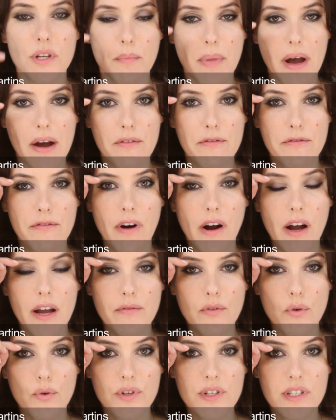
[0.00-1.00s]
about
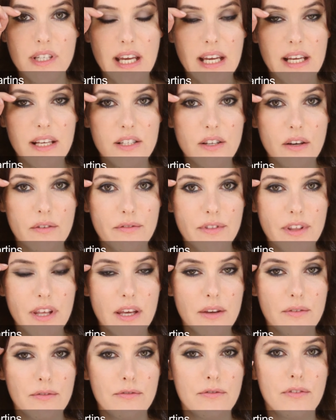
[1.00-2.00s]
5 or 6 of
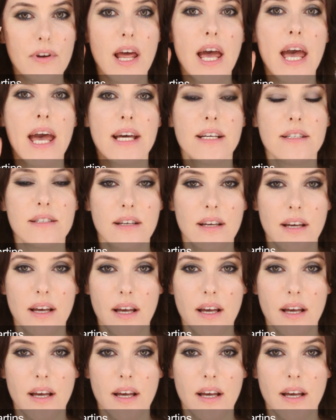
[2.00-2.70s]
the flared